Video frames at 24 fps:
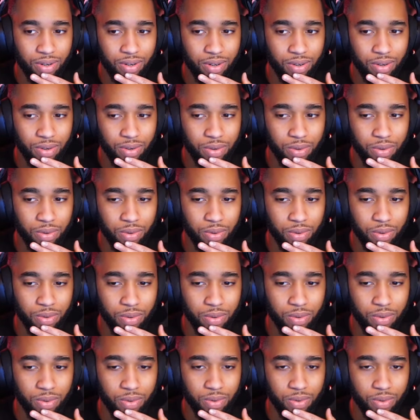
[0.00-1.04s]

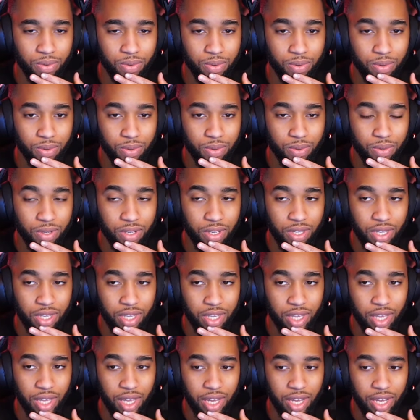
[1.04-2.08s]
Oh
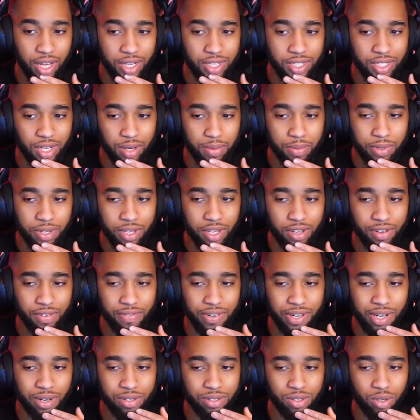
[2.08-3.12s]
yeah, Shaman King
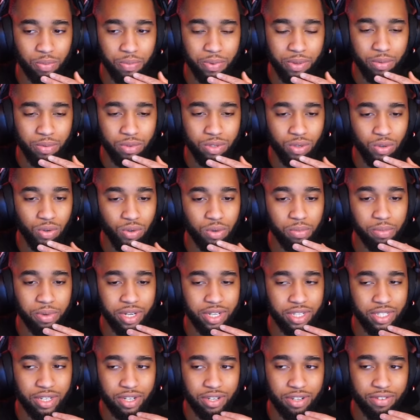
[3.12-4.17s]
Flowers opening was cool, but
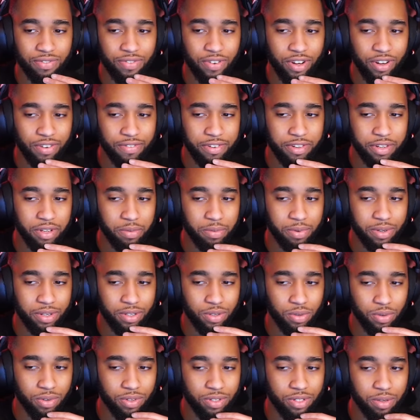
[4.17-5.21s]
it started to fall off a little bit
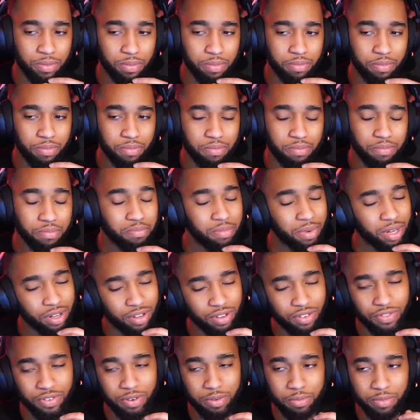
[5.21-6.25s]
towards the middle
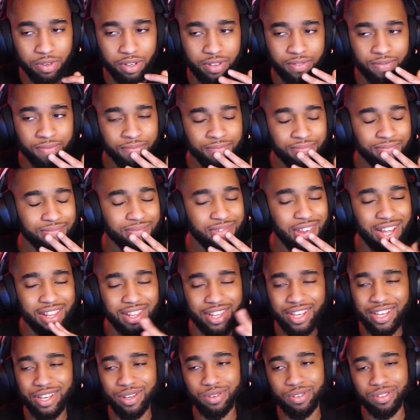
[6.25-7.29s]
for me. Not
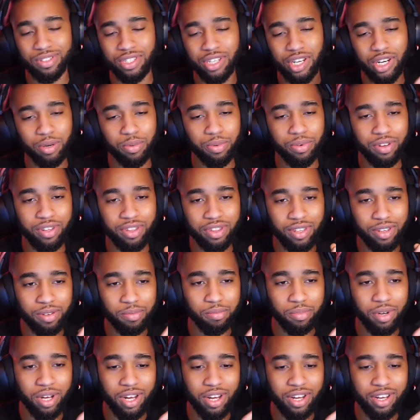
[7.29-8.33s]
like it was terrible or anything,
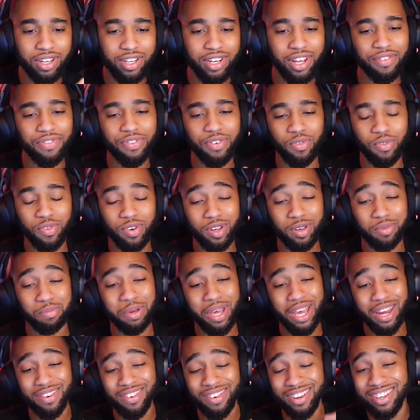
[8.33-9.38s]
but uh, definitely for
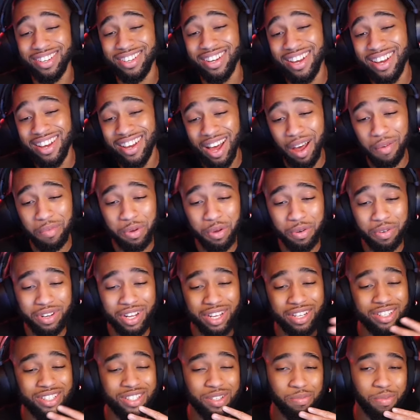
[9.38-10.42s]
comparing, I'm gonna go
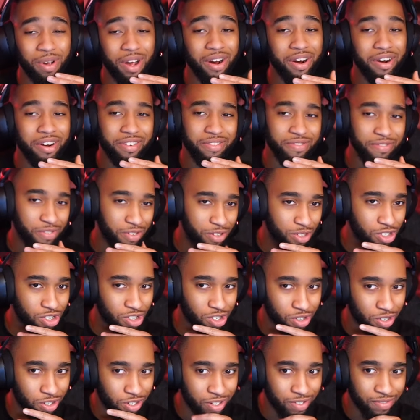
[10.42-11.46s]
Dangers in My Heart for sure.